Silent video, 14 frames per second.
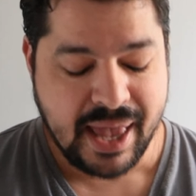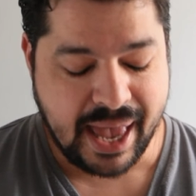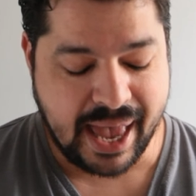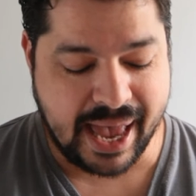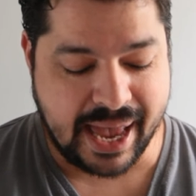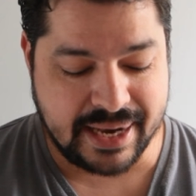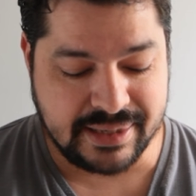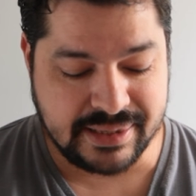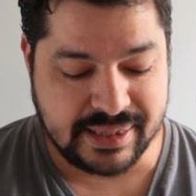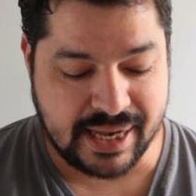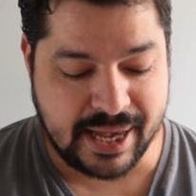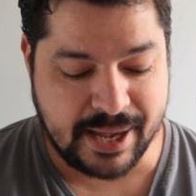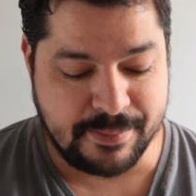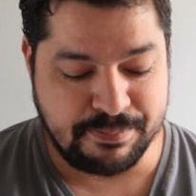And
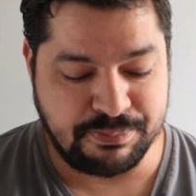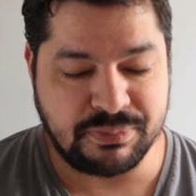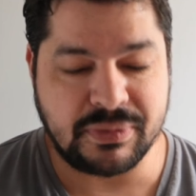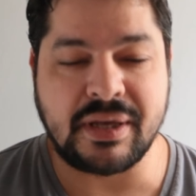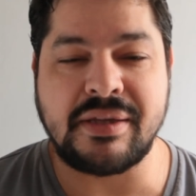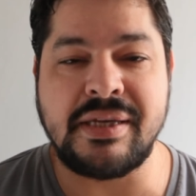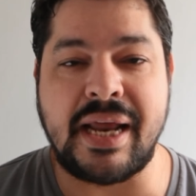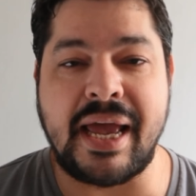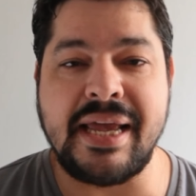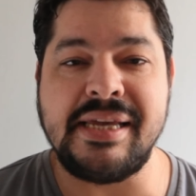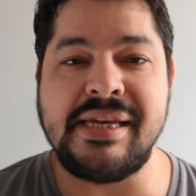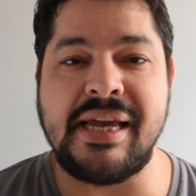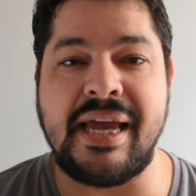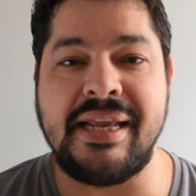in
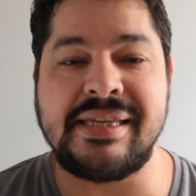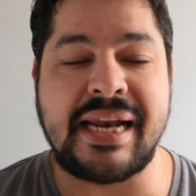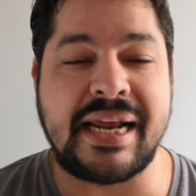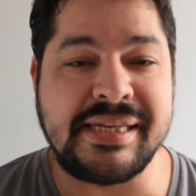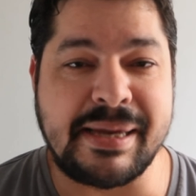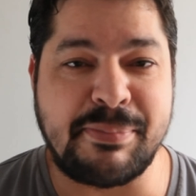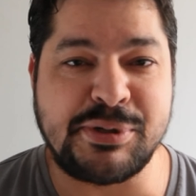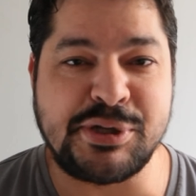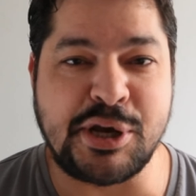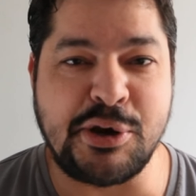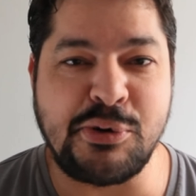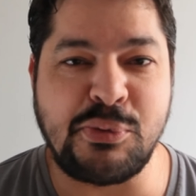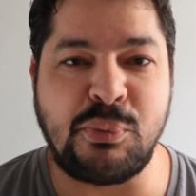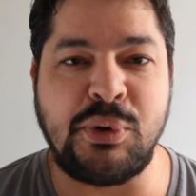today's
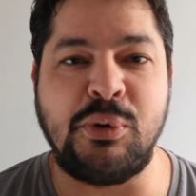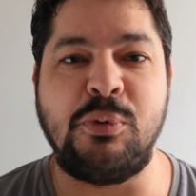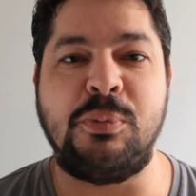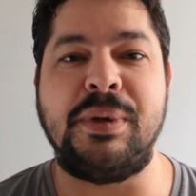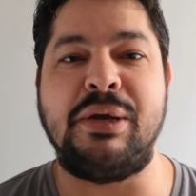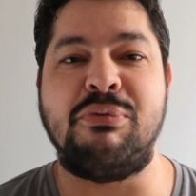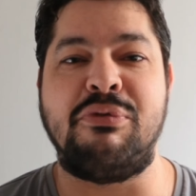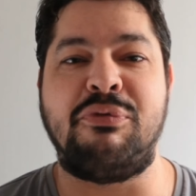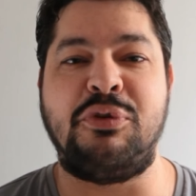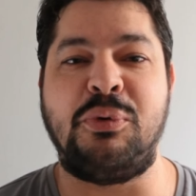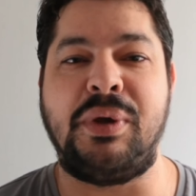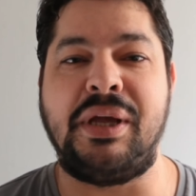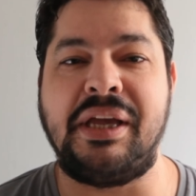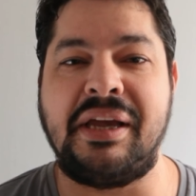episode, we'll be
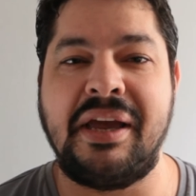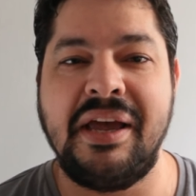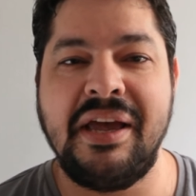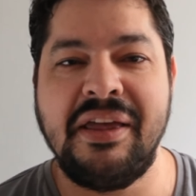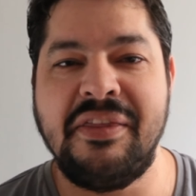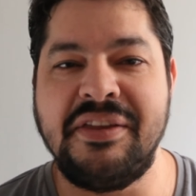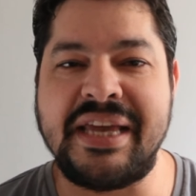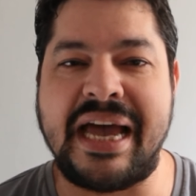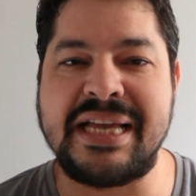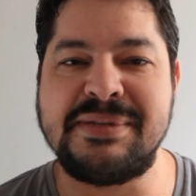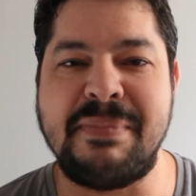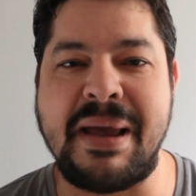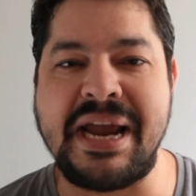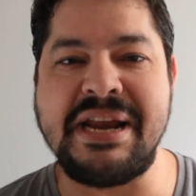reviewing the
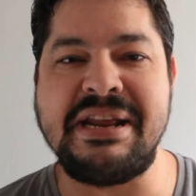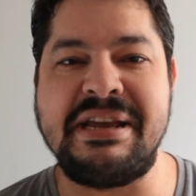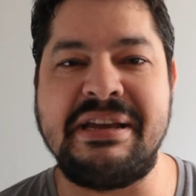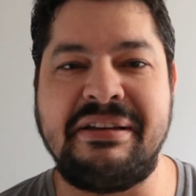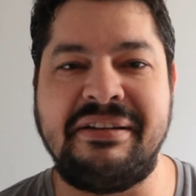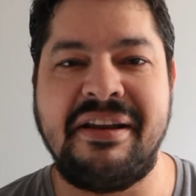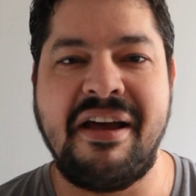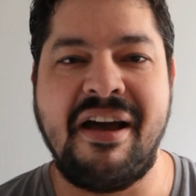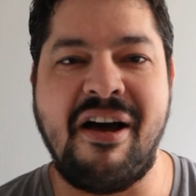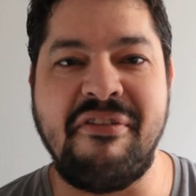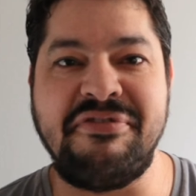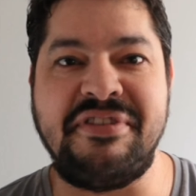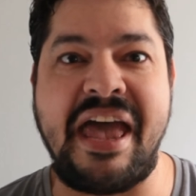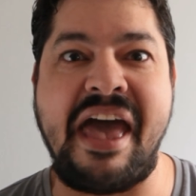Tasmanian
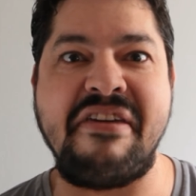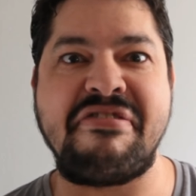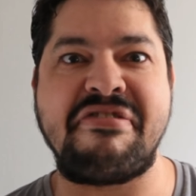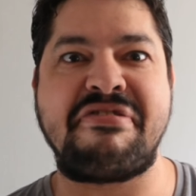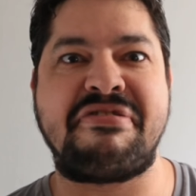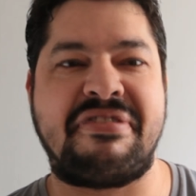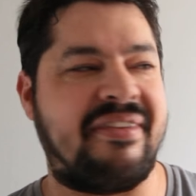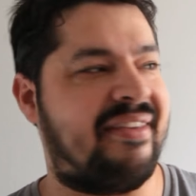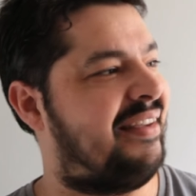of Death.